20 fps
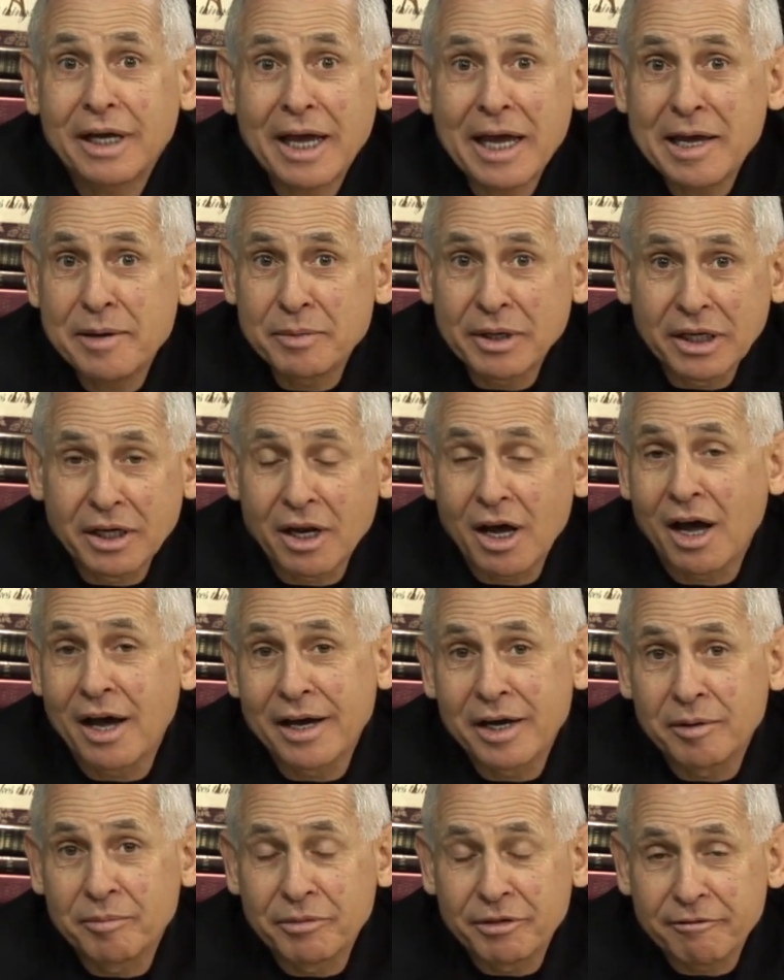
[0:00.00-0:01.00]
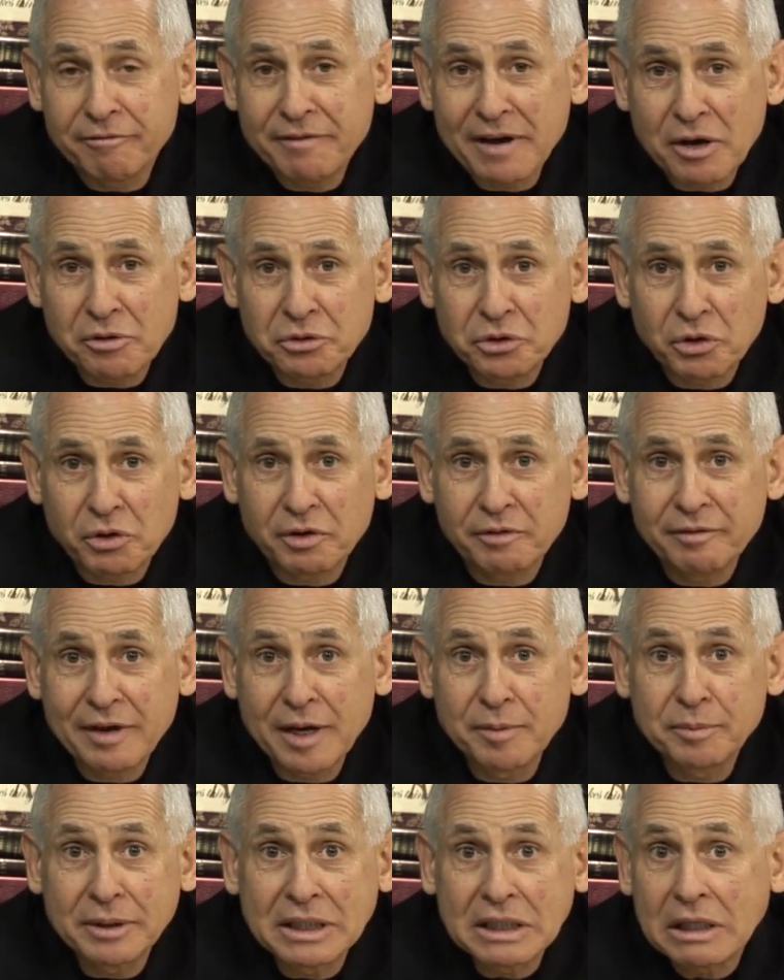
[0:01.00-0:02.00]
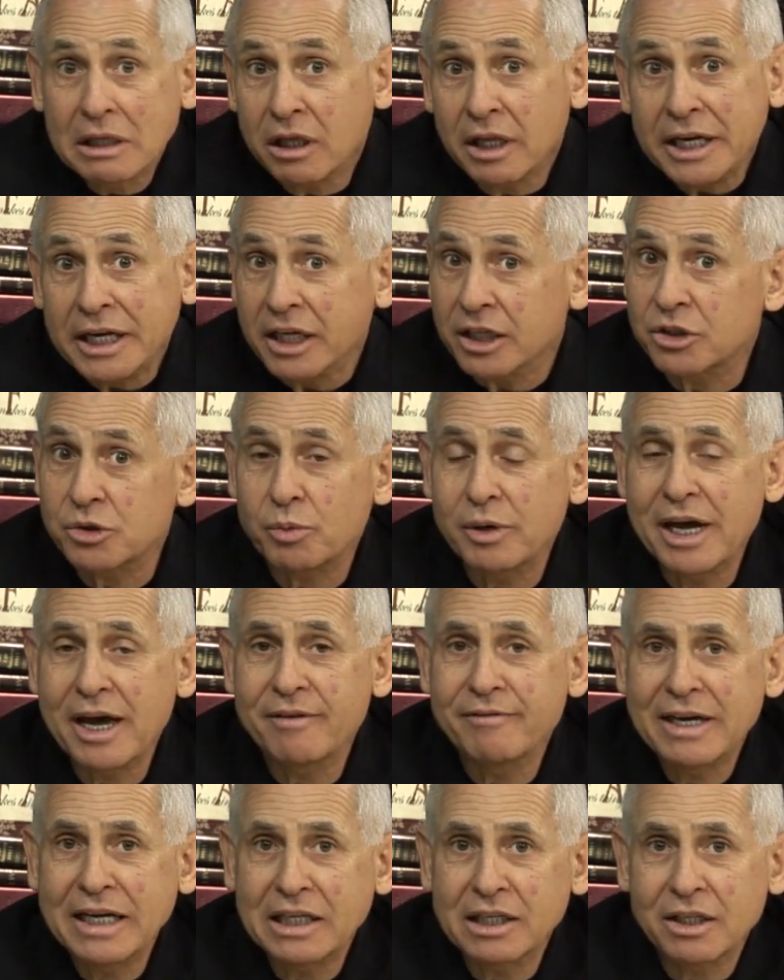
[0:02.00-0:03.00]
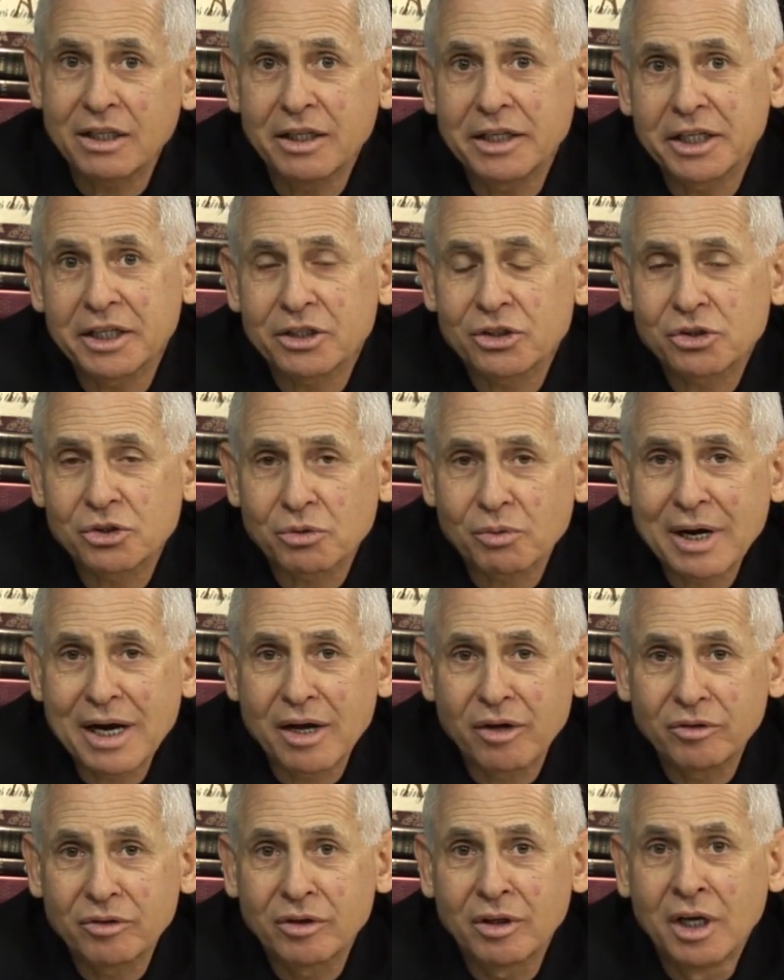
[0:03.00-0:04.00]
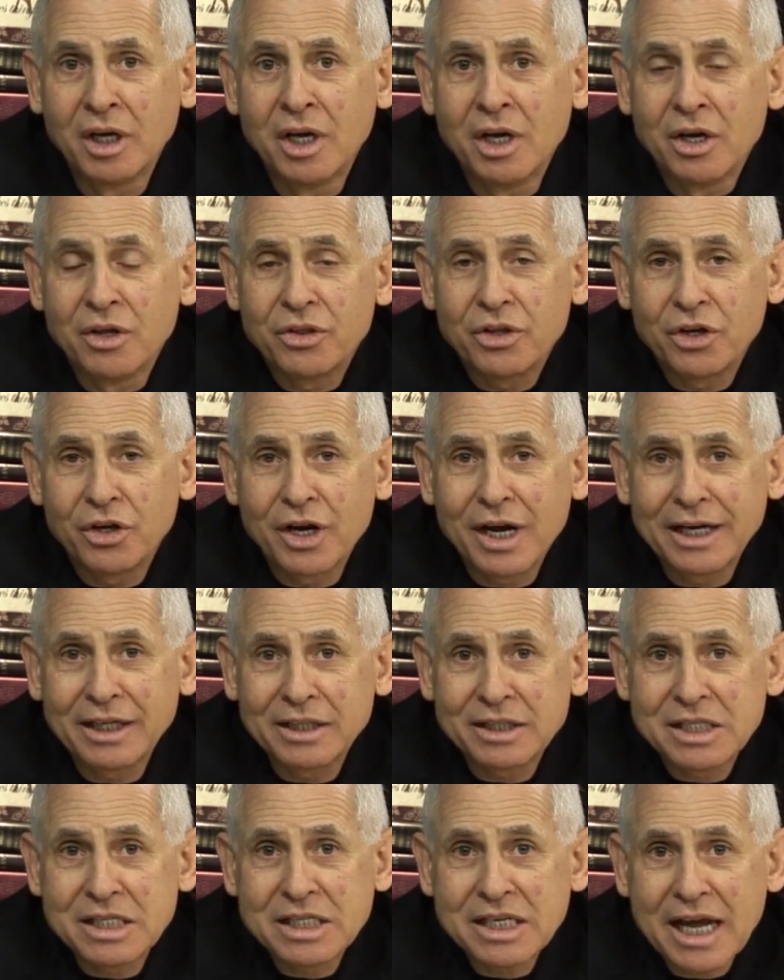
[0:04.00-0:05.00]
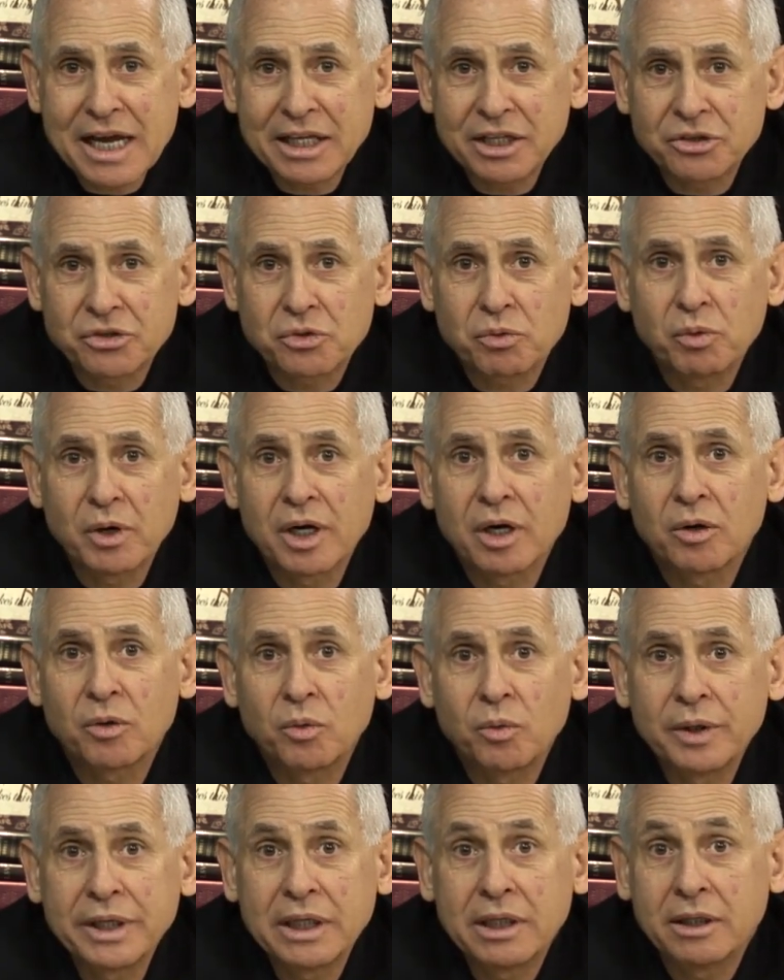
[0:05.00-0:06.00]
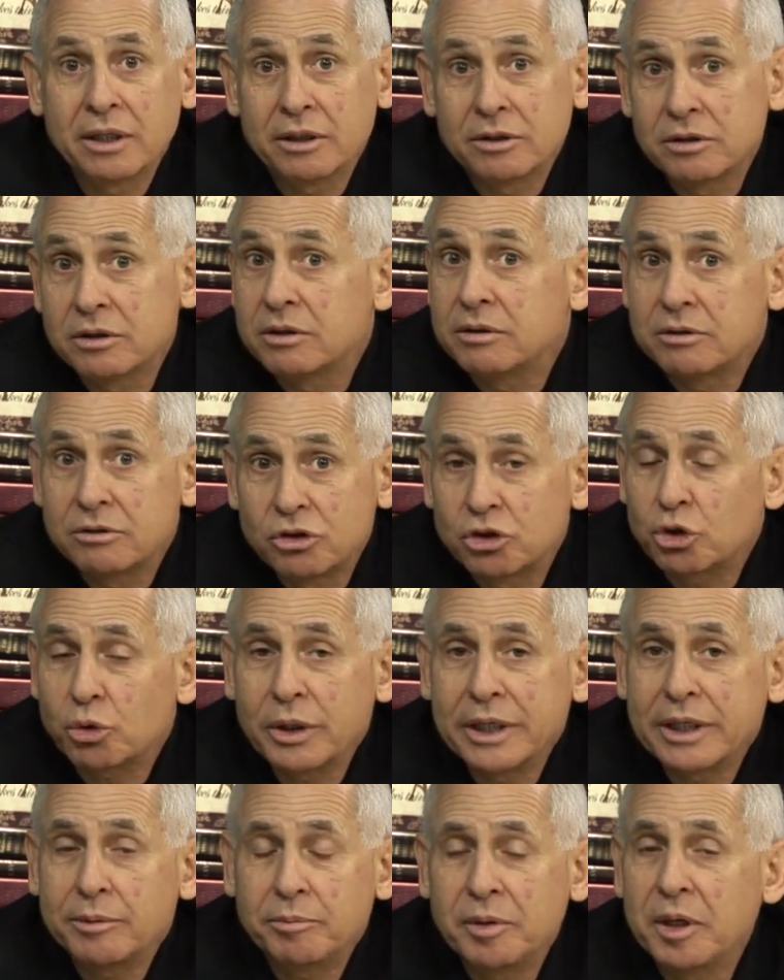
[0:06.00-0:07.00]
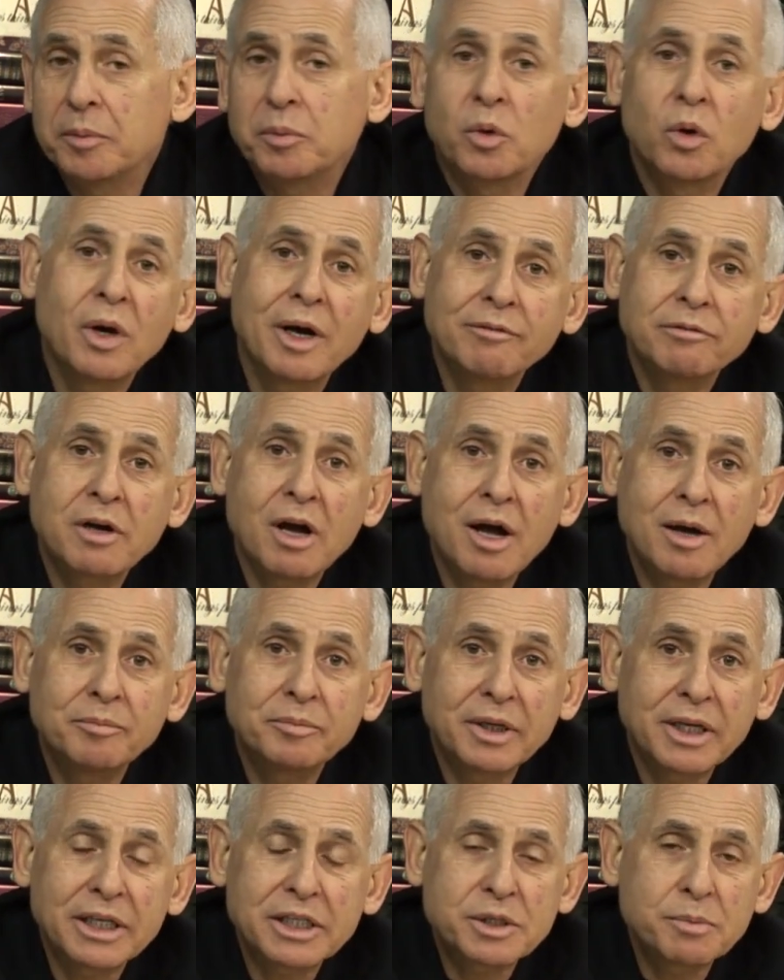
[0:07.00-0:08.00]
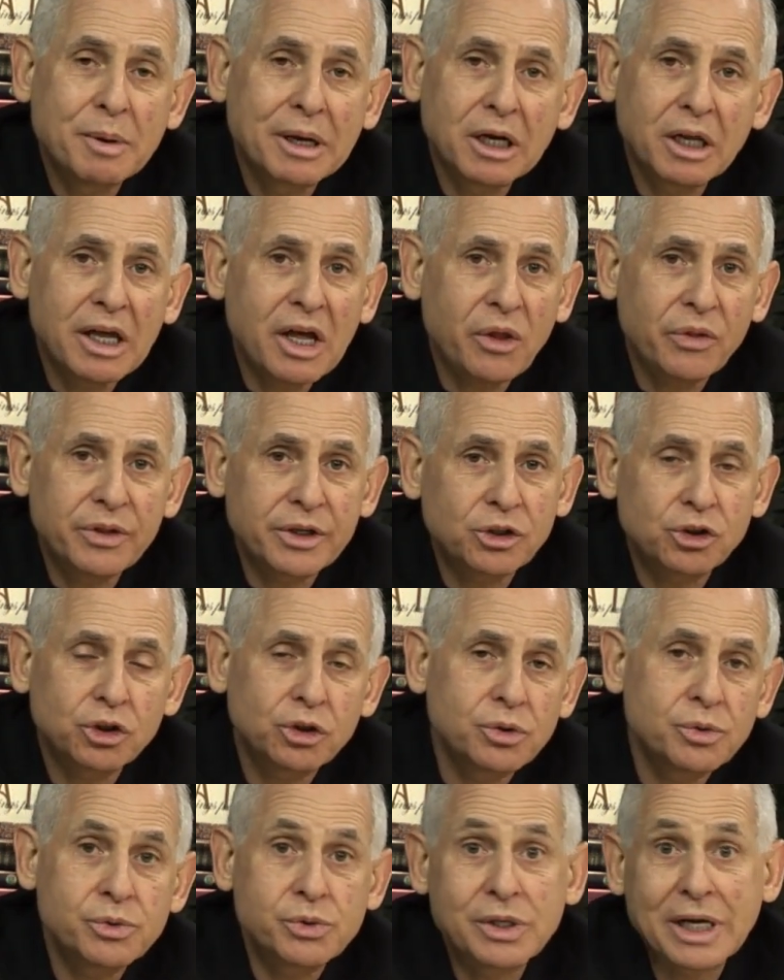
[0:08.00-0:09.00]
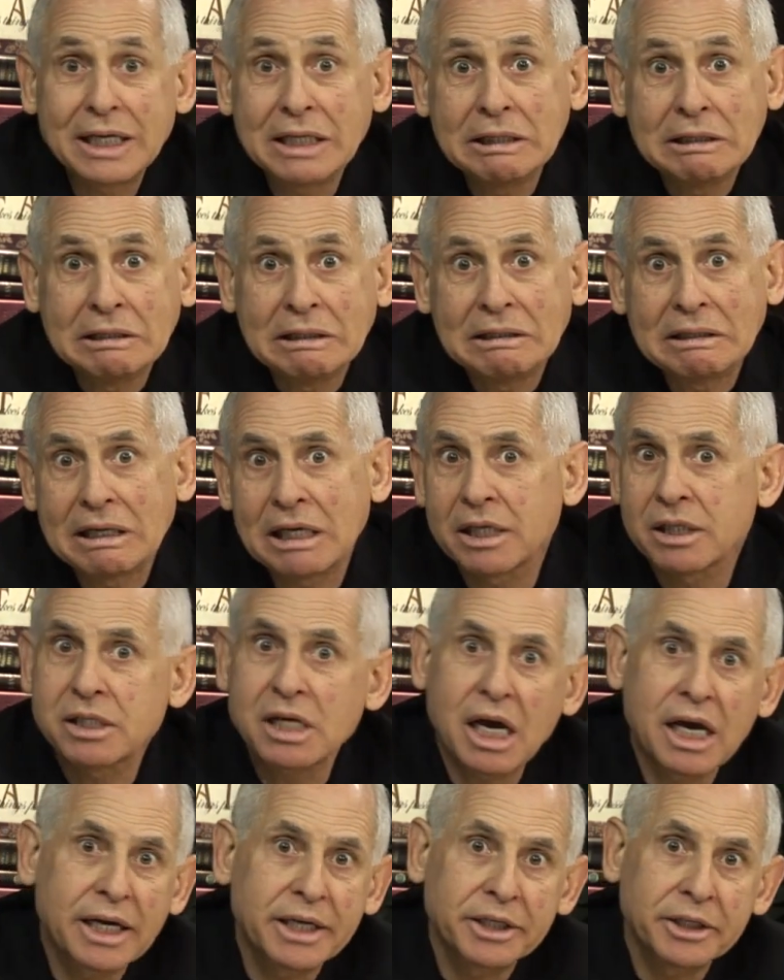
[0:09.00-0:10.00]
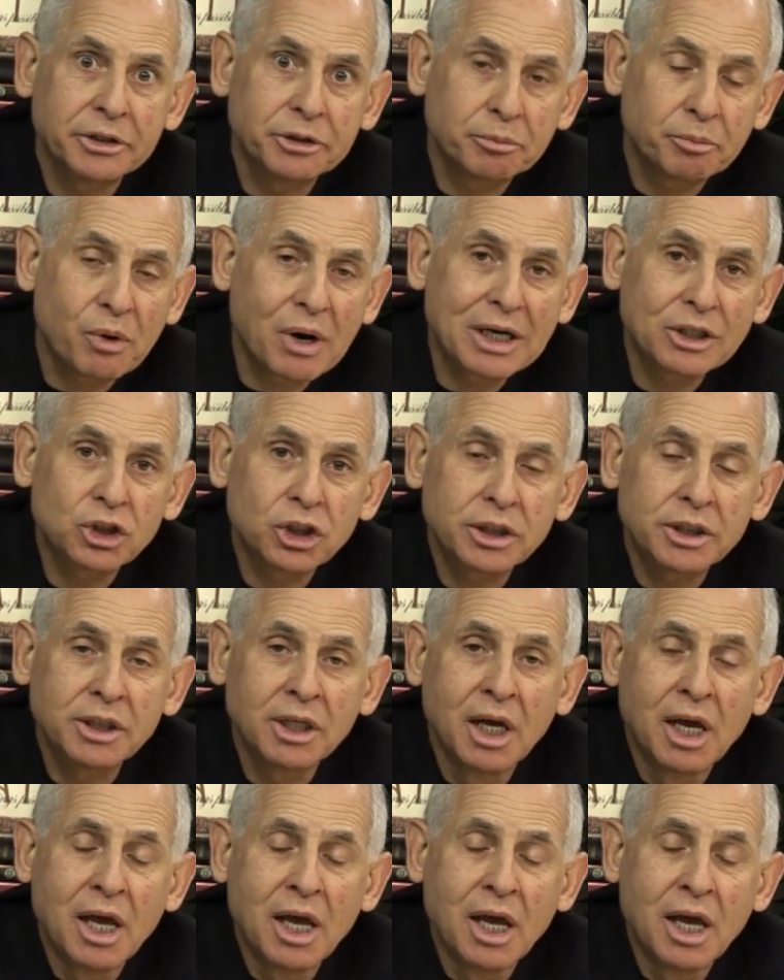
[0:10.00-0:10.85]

Amen. I am the founder of Amen Clinics. We have 8 clinics around the United States where we treat people who have complex mental health issues, ADD, anxiety, depression.